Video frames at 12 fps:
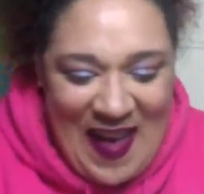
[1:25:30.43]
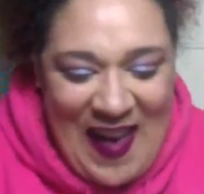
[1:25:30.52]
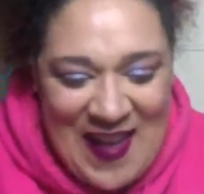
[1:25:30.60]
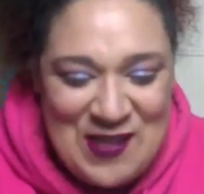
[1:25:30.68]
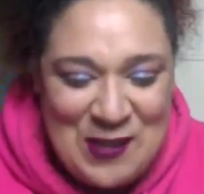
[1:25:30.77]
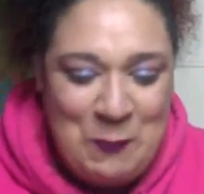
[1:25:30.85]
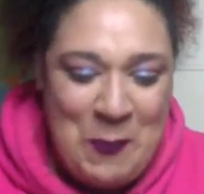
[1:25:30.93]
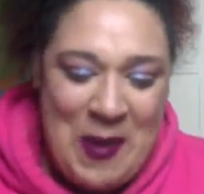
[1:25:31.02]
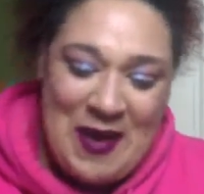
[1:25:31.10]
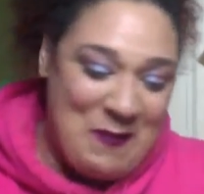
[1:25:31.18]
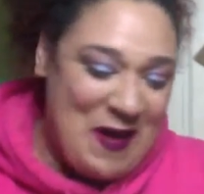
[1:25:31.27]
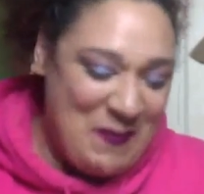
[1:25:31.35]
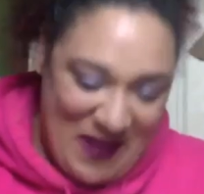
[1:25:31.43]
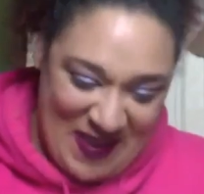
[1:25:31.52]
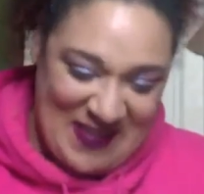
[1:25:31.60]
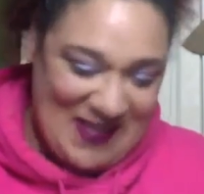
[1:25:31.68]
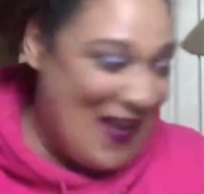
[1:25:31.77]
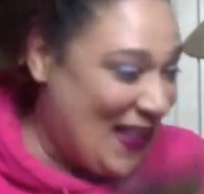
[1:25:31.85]
I just pick them up
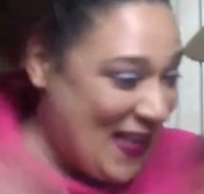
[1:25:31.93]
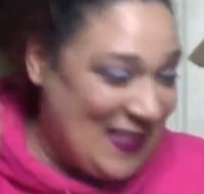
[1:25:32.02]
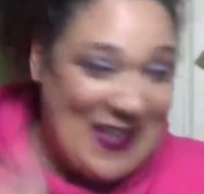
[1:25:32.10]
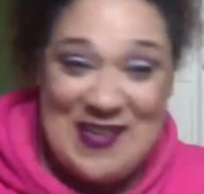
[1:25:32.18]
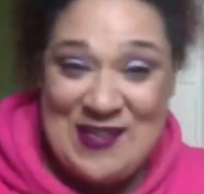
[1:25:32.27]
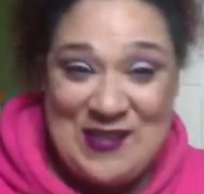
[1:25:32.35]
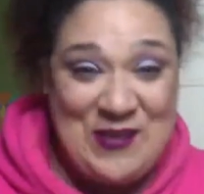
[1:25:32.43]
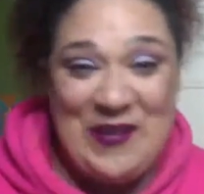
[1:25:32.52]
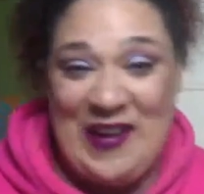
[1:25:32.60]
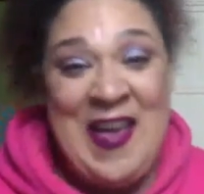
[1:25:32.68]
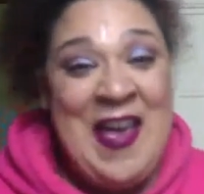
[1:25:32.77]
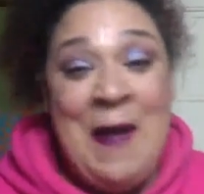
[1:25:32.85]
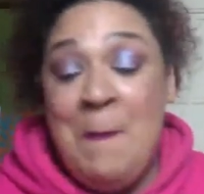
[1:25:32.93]
and say, let's get to it.